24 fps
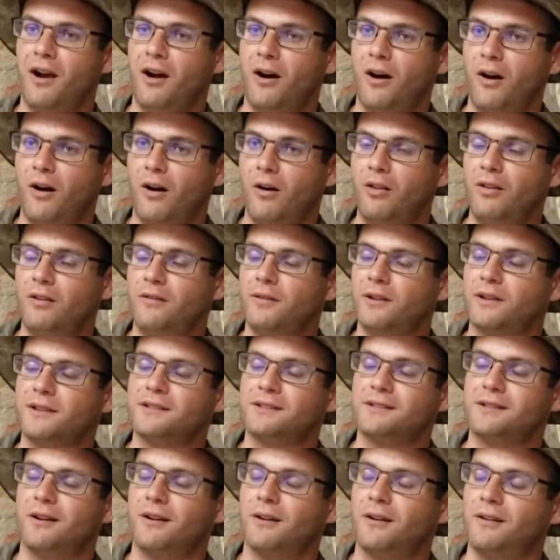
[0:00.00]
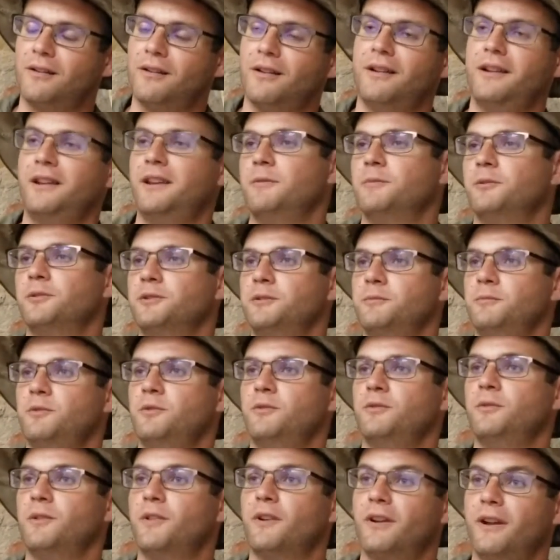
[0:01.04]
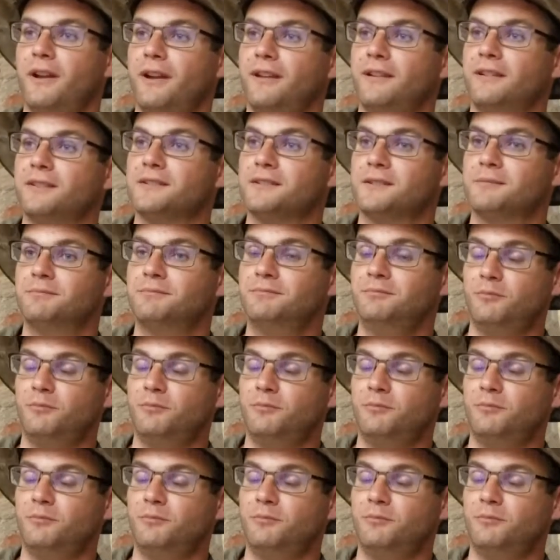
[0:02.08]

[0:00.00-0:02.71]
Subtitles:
all of us are not able to move with our hands?